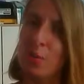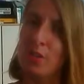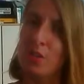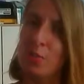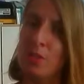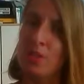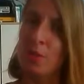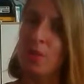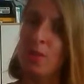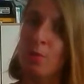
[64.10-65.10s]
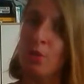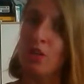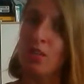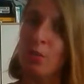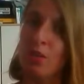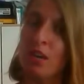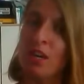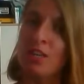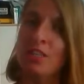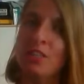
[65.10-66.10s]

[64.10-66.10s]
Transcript: we're meant to be something more than we are.